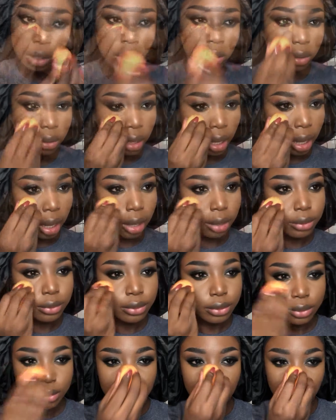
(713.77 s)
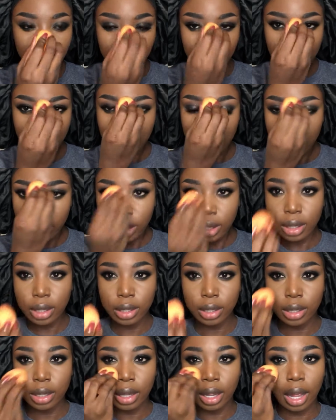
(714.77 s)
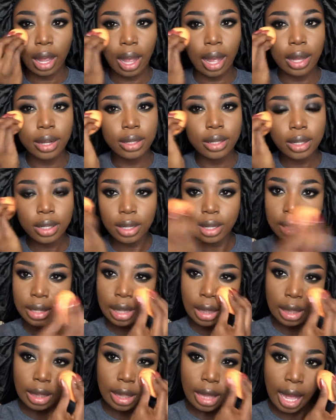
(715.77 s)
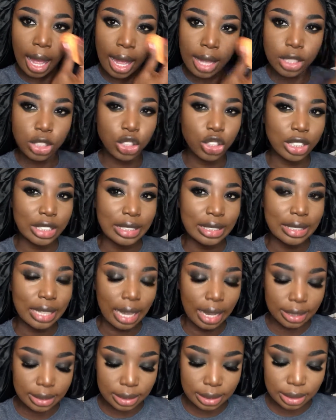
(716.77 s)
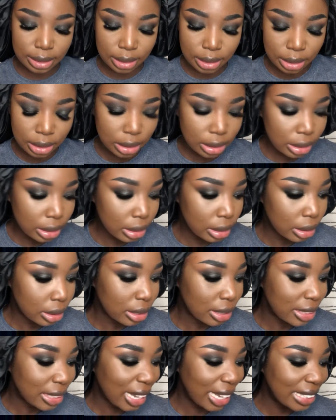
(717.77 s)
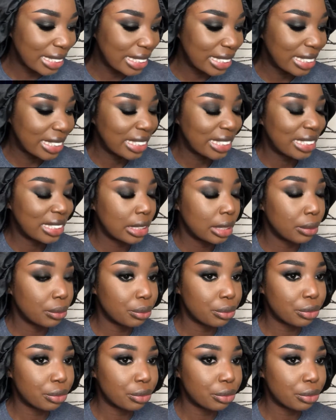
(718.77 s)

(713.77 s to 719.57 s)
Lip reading: Oh yeah. Oh yeah, look at that, Jesus. Yes.